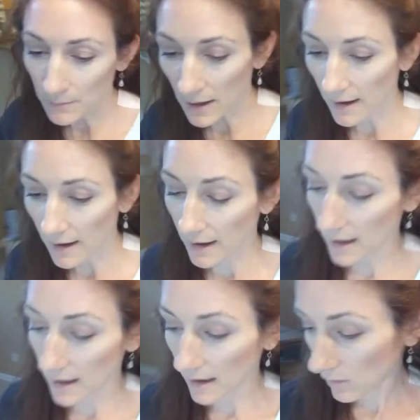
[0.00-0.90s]
I
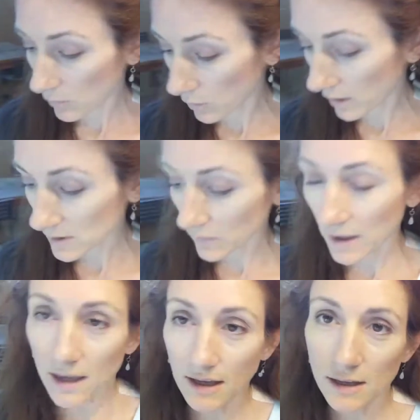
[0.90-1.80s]
worked with the
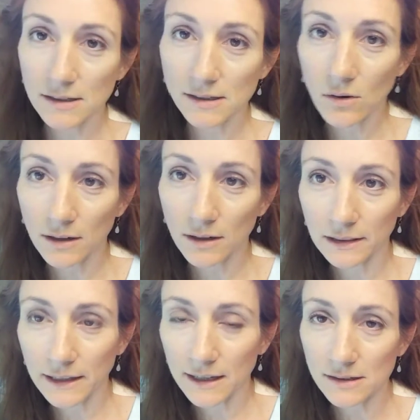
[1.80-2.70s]
kids on a
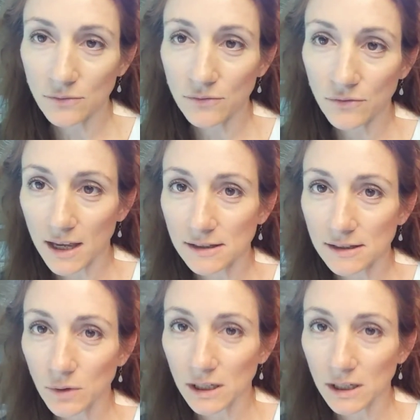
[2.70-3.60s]
list of things that
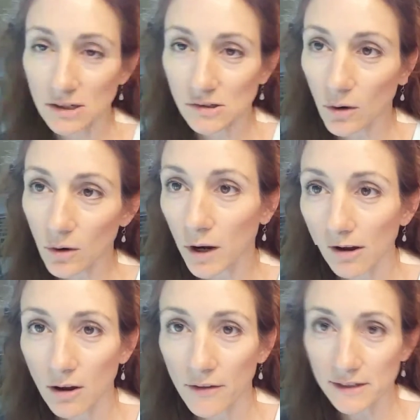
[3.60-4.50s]
we need to start working on this